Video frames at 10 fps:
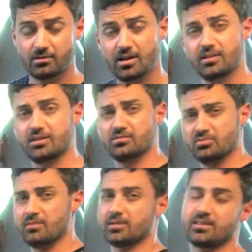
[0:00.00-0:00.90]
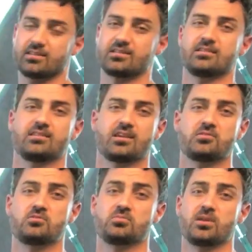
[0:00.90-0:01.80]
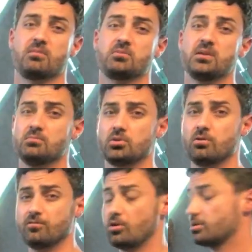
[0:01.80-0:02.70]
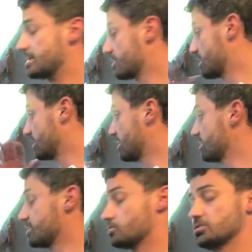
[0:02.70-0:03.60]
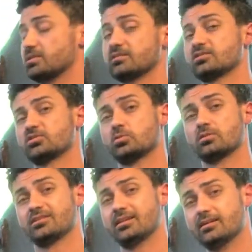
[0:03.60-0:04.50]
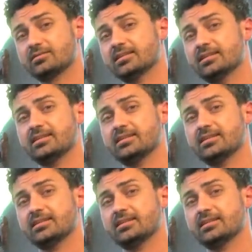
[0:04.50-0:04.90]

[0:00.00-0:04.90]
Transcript: around, you can probably get this thing together no problem. But overall, now that I got those things sorted out,